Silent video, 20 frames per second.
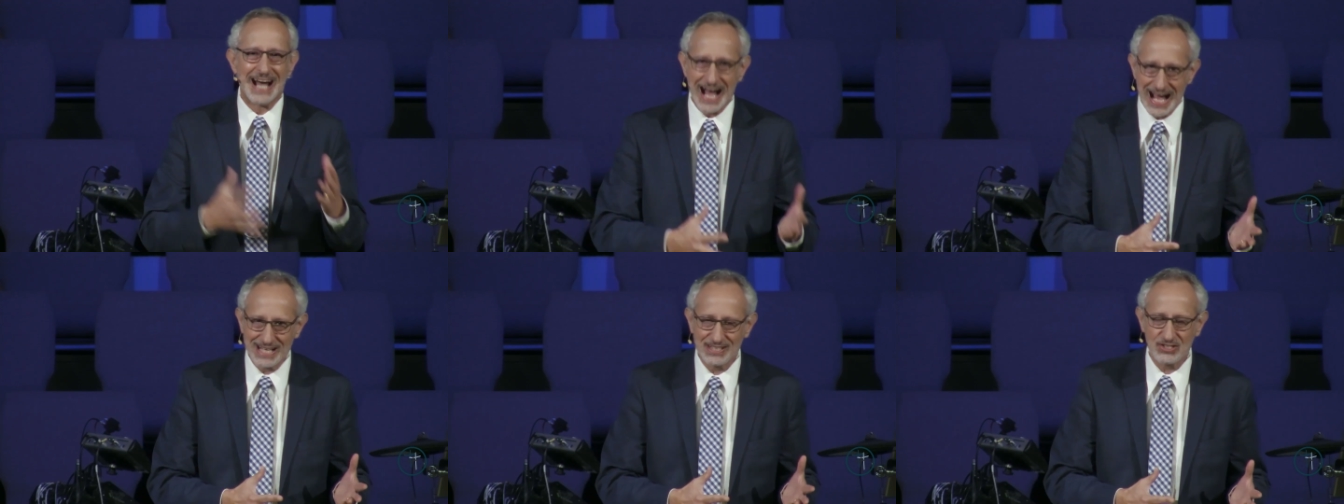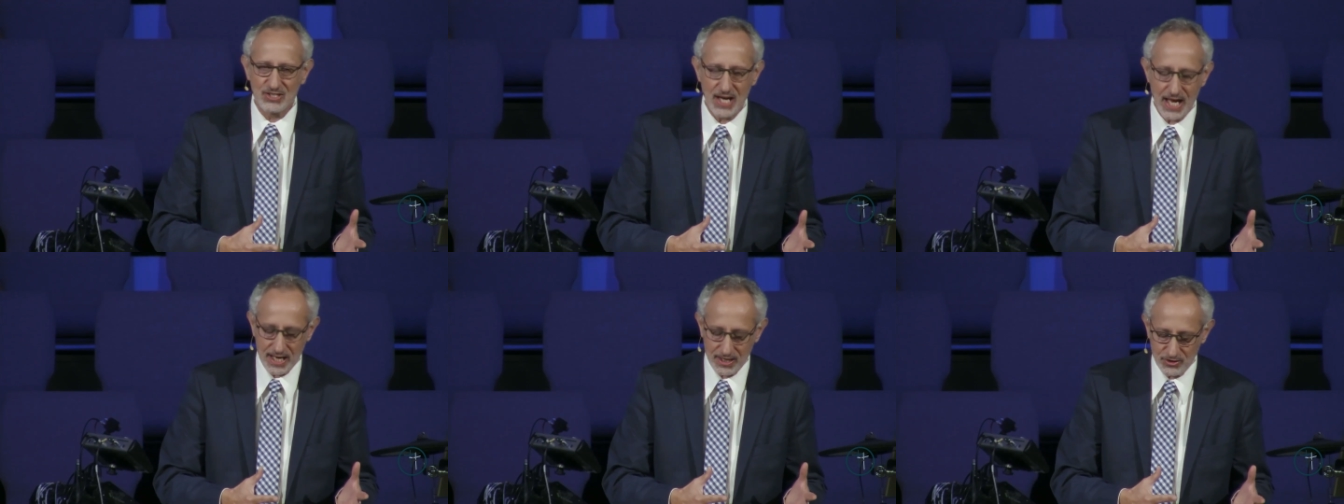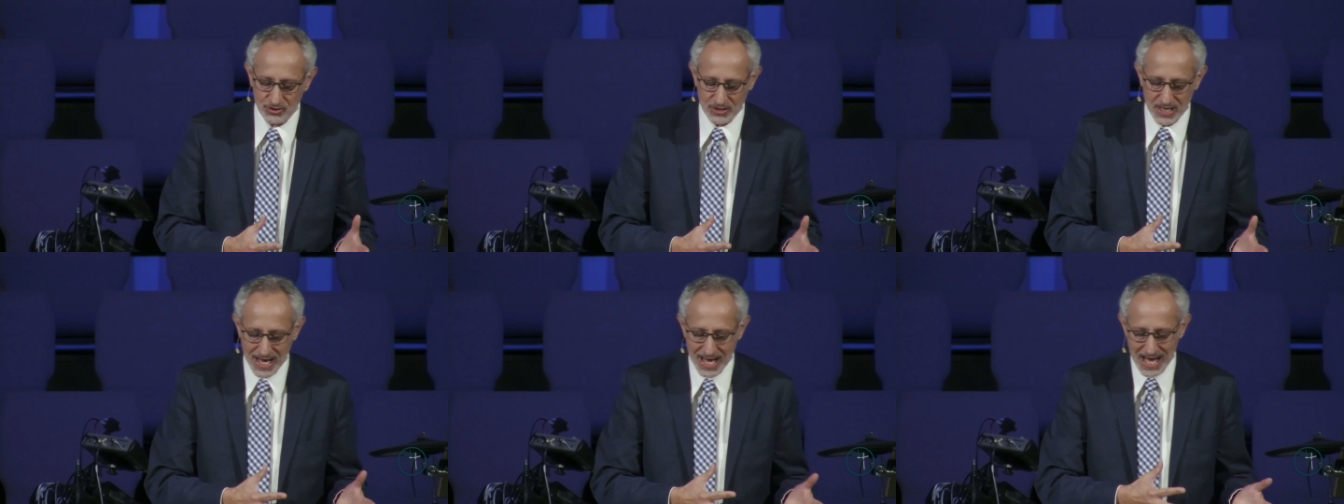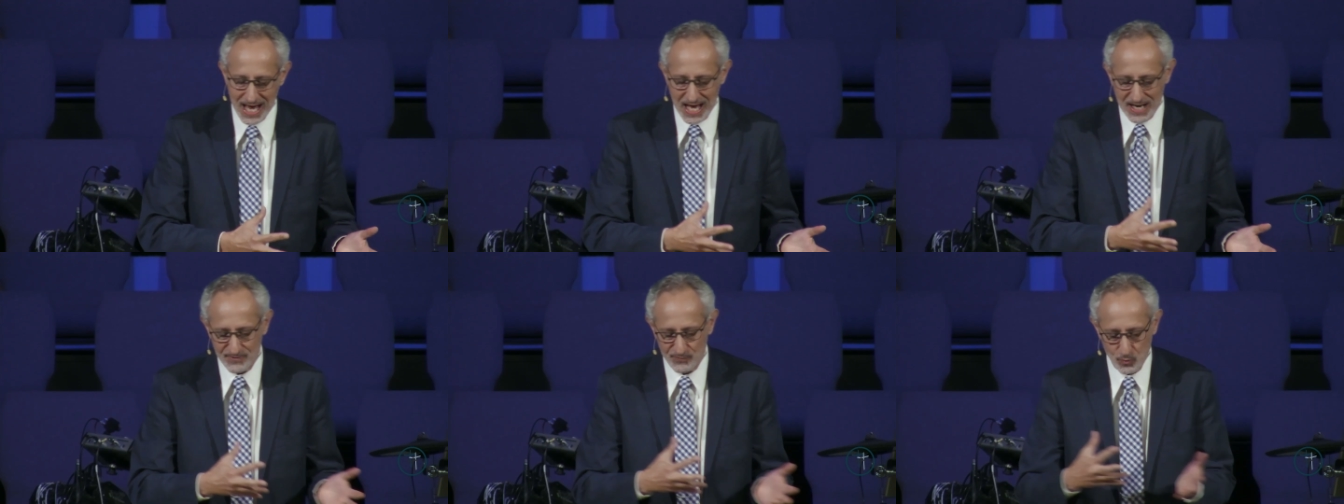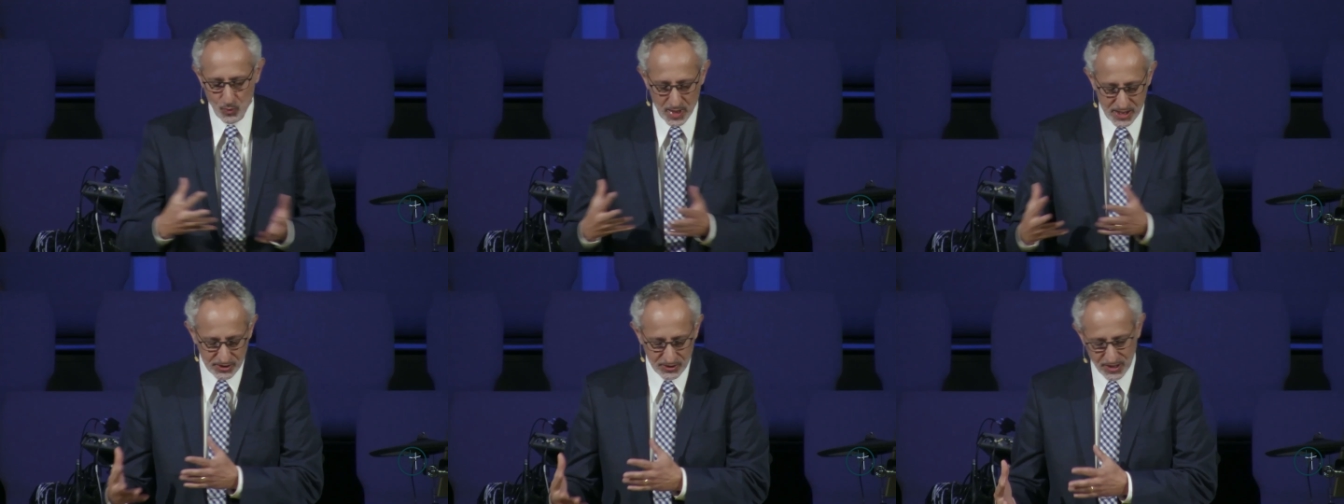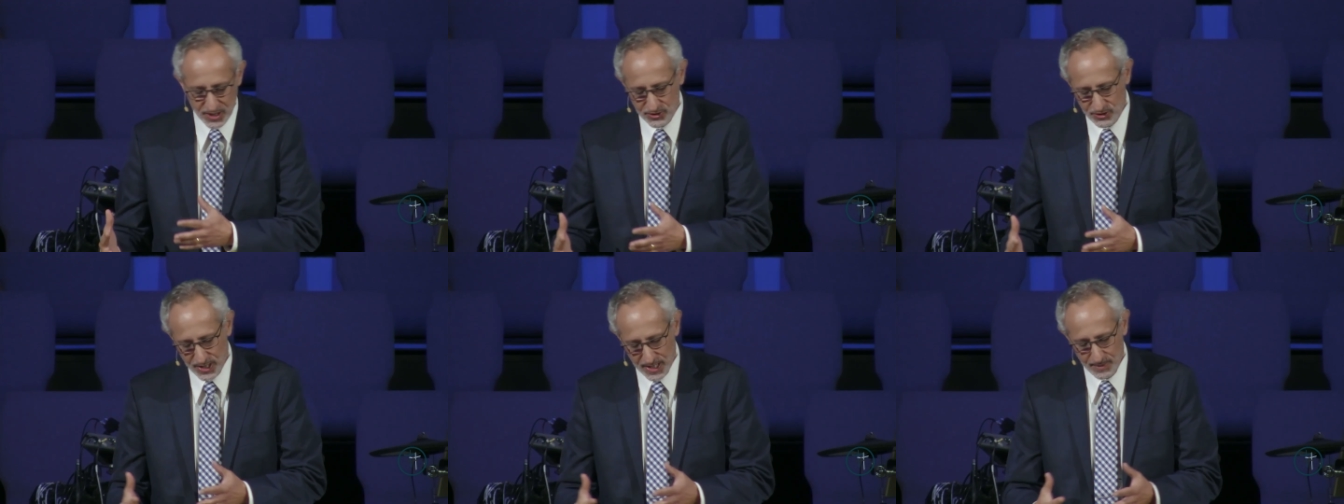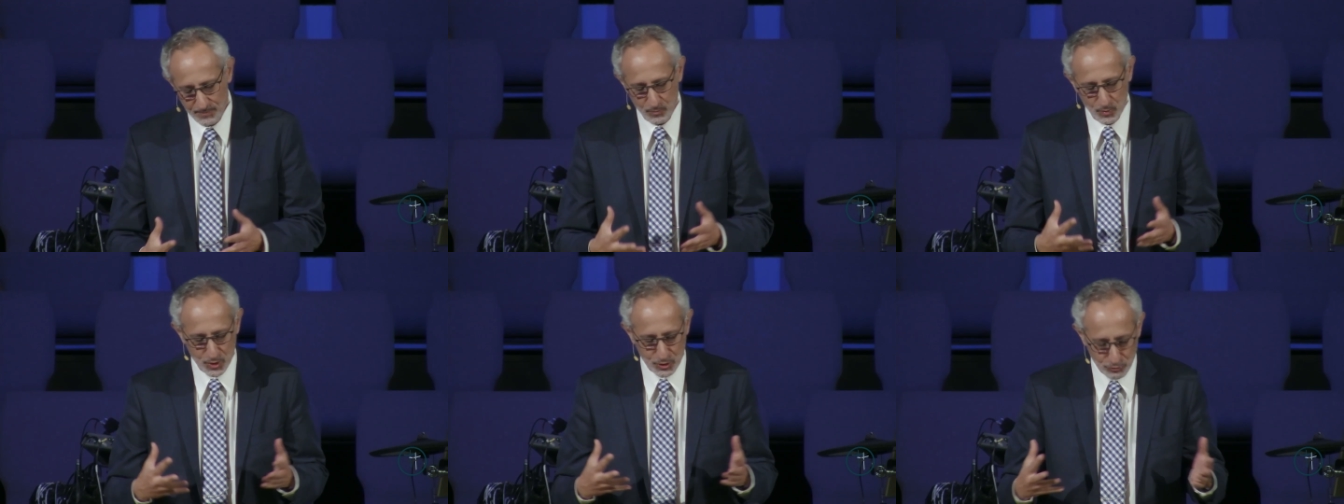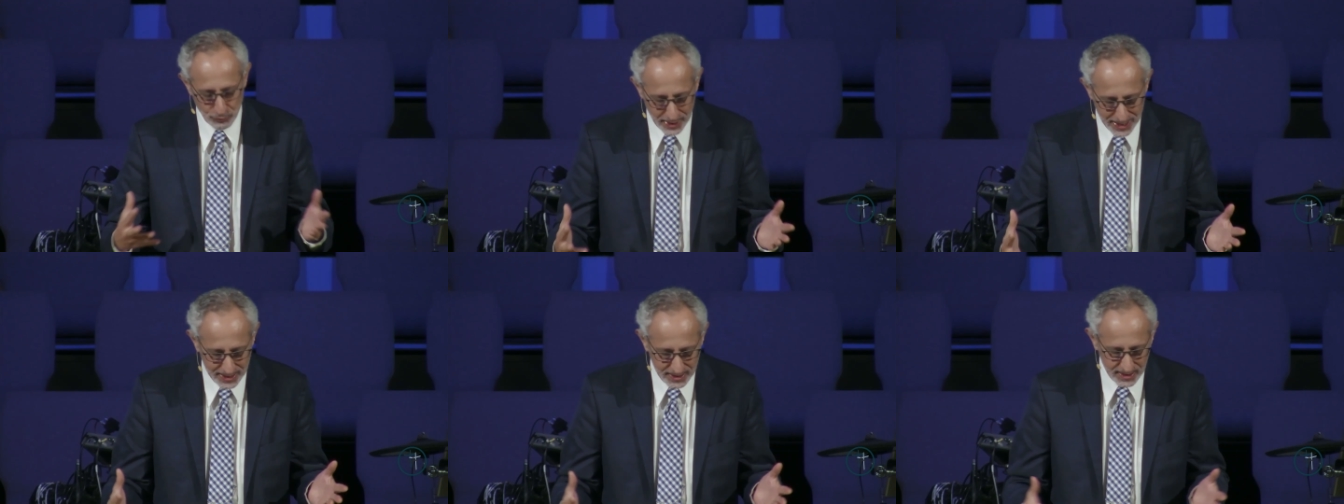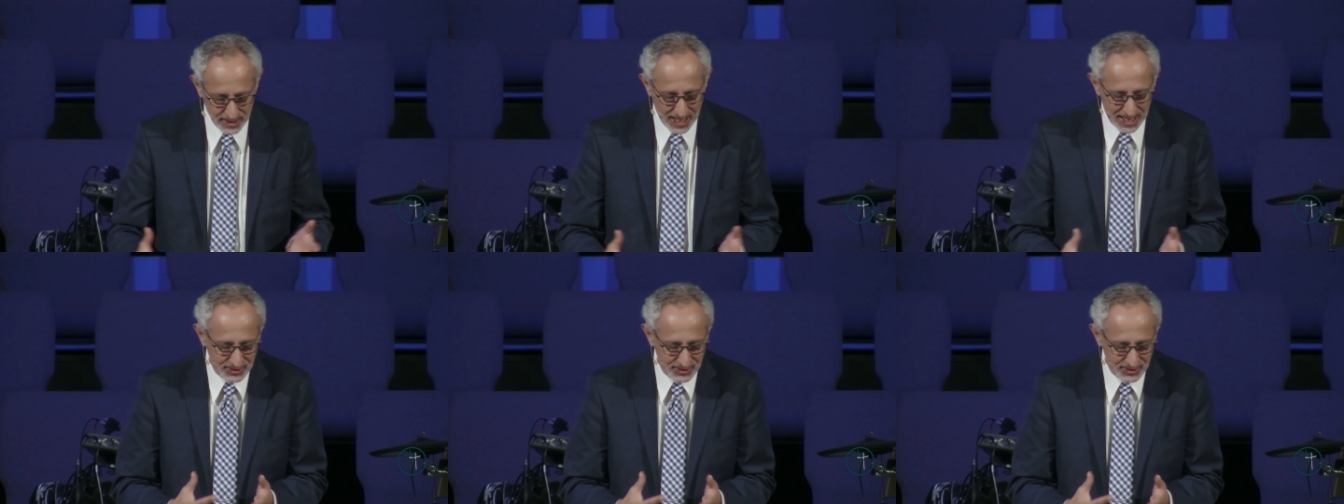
context out of which this hymn was written,